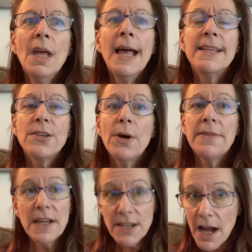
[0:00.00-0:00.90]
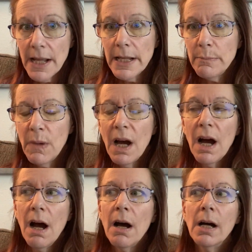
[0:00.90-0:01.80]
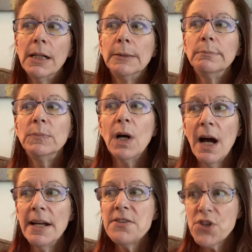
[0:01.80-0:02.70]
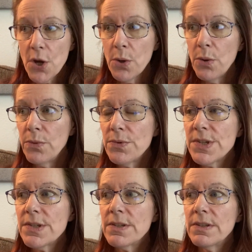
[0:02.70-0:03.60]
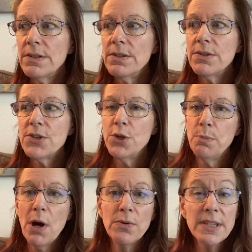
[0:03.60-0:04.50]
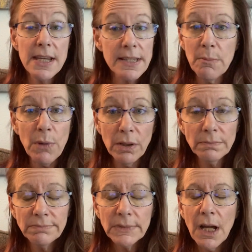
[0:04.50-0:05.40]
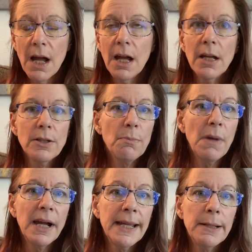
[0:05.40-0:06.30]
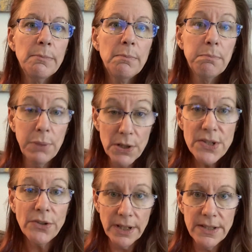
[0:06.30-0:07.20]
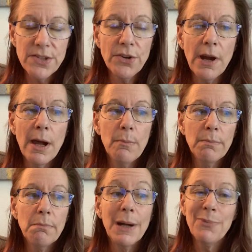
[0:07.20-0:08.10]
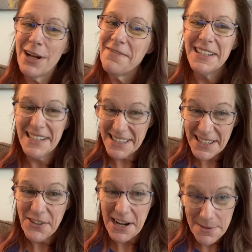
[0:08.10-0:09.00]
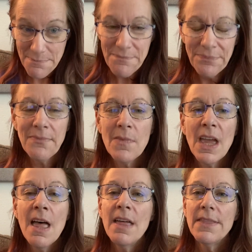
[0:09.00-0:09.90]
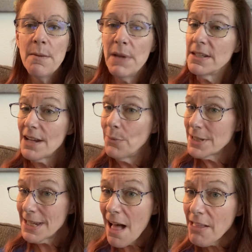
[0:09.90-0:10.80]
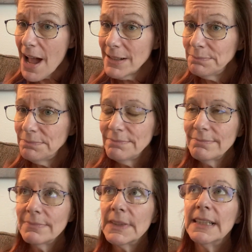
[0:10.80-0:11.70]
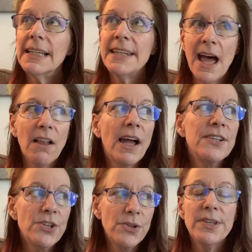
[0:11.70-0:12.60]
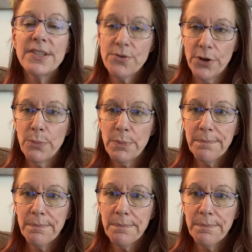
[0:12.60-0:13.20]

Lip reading: So at that time, I chose to post a symbol on my personal Instagram, my private Instagram, that meant I was an ally to this group.